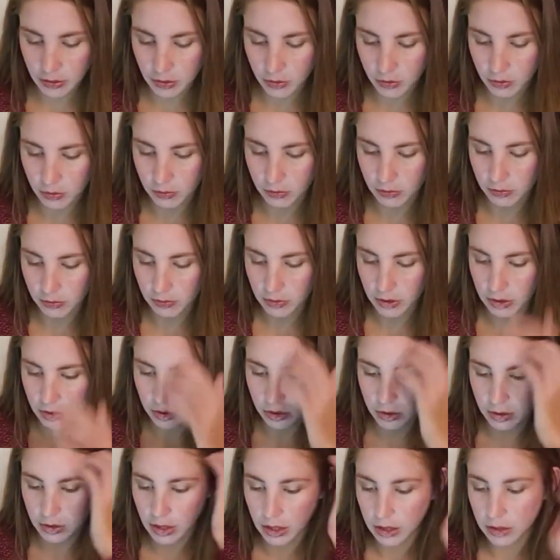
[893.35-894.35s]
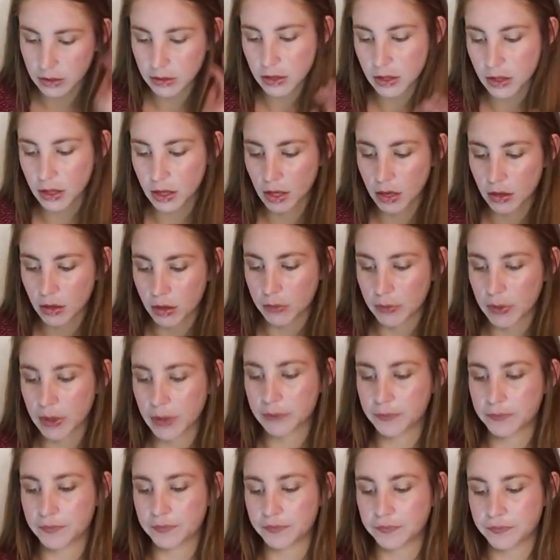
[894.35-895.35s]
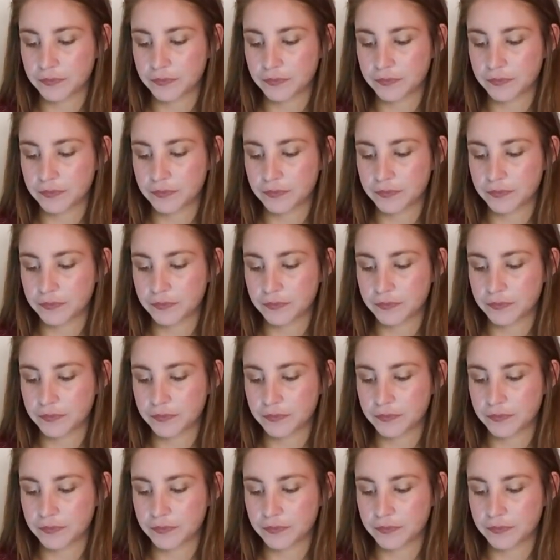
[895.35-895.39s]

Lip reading: Oh, it just exited out on me.